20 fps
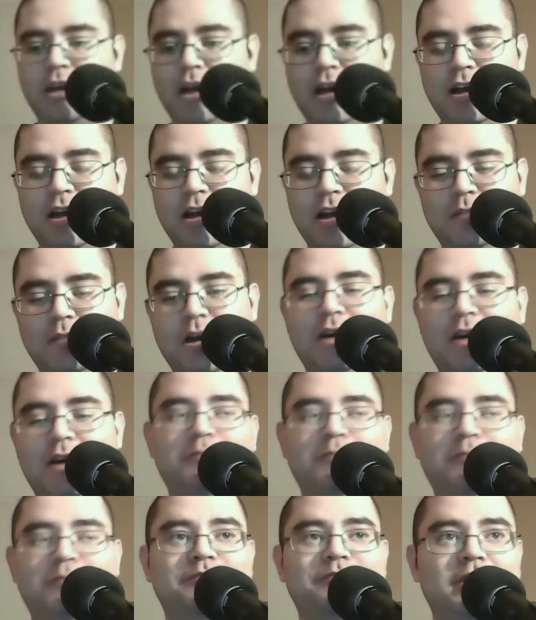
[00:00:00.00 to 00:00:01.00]

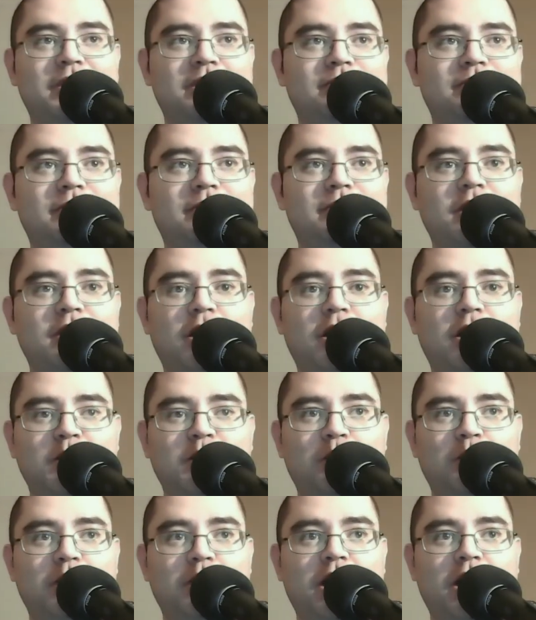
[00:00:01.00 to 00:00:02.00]
I'm got
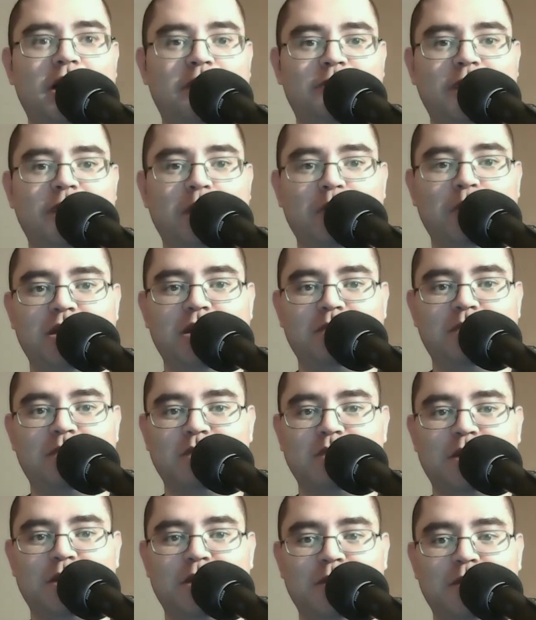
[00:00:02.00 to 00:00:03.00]
some family
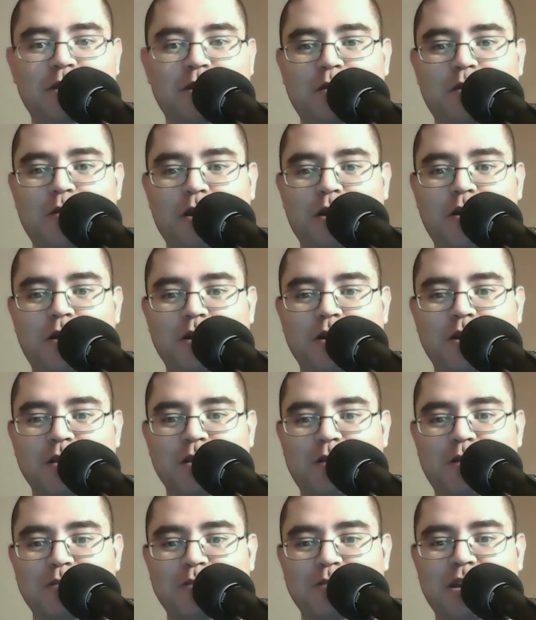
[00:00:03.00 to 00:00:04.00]
stuff that's going on,
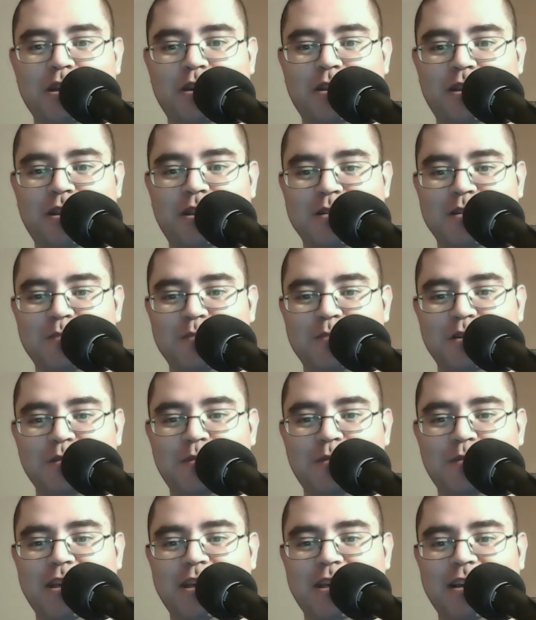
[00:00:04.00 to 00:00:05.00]
so I'm checking things in
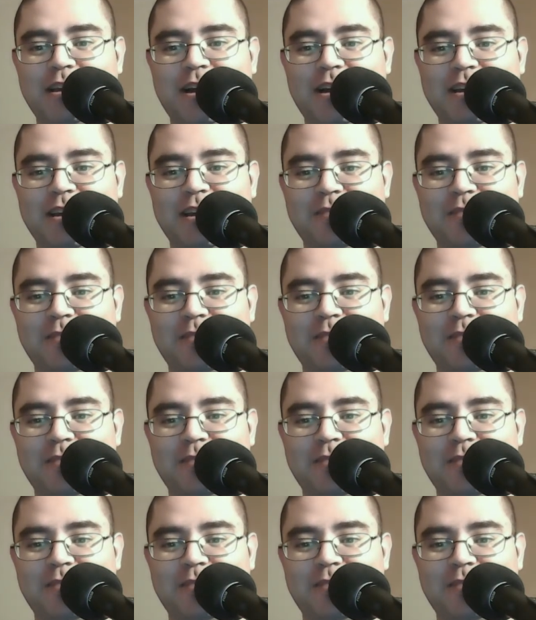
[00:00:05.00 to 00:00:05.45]
between. If